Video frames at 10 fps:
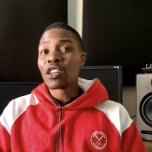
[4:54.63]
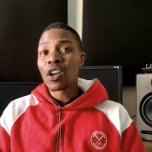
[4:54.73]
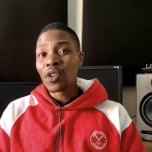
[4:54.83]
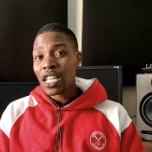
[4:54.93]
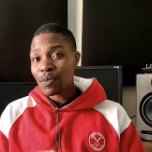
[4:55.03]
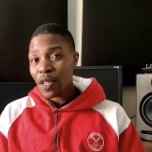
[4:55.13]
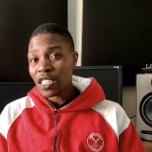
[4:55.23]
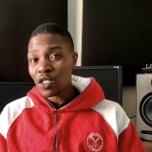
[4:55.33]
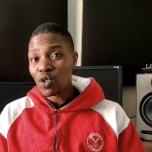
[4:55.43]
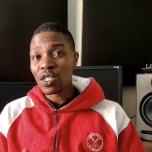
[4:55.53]
Not really
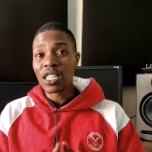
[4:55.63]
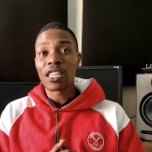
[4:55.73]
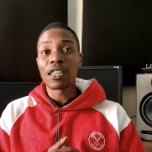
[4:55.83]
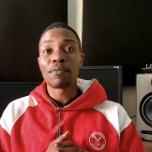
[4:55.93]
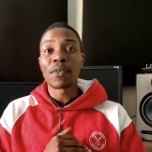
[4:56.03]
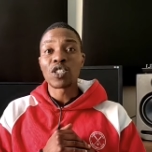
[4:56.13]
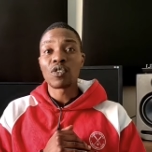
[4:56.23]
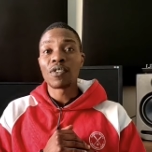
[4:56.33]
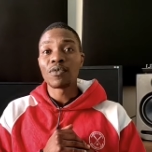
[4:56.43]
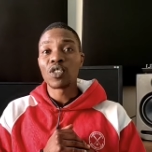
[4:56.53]
expecting to see
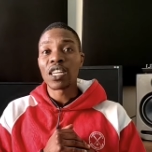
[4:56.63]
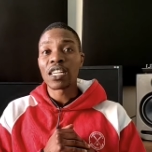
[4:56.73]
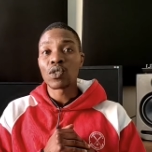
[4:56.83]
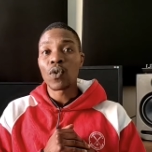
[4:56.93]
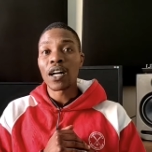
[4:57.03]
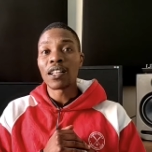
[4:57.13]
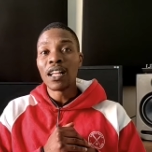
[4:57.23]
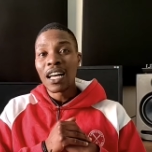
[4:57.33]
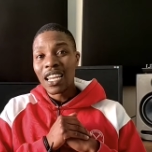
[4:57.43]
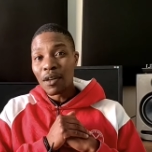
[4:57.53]
much of him today as well.